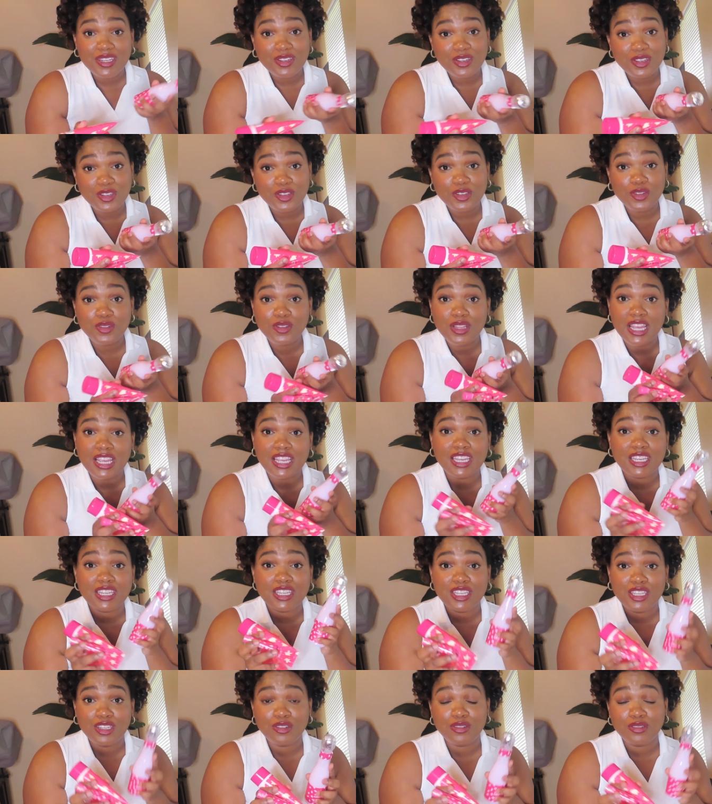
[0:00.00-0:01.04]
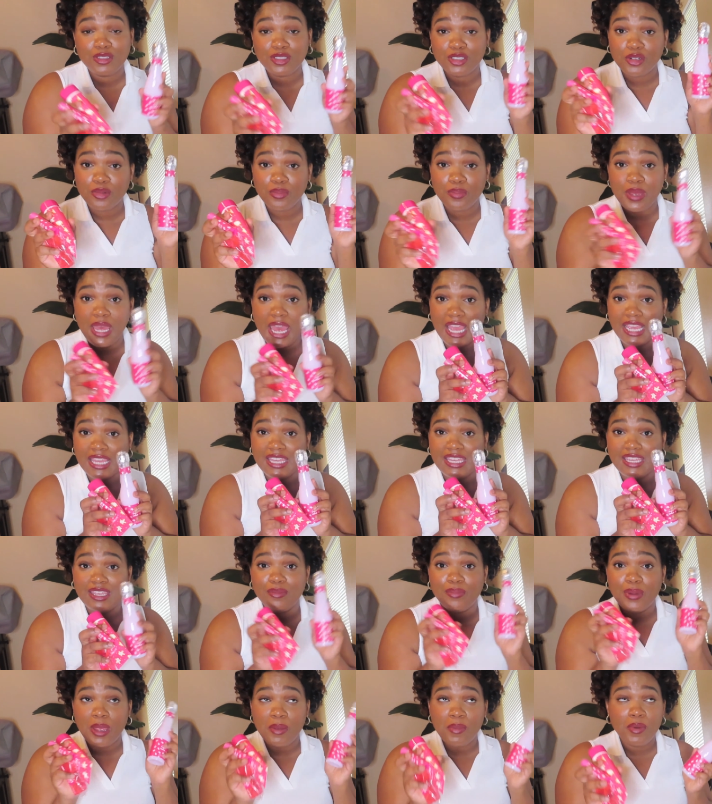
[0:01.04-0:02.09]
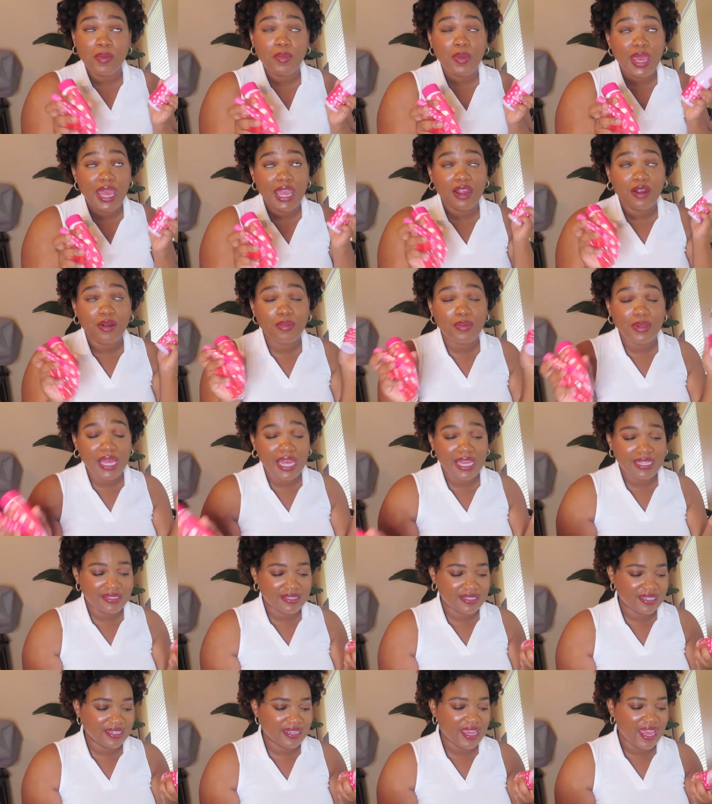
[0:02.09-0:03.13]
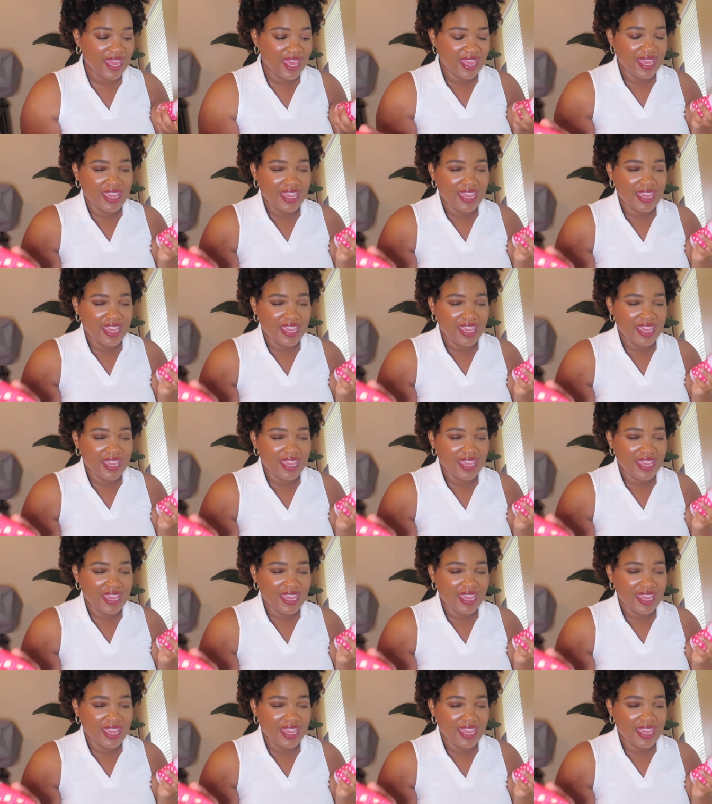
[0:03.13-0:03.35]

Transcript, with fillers: You can do like a cute little baggie, paper bag or plastic,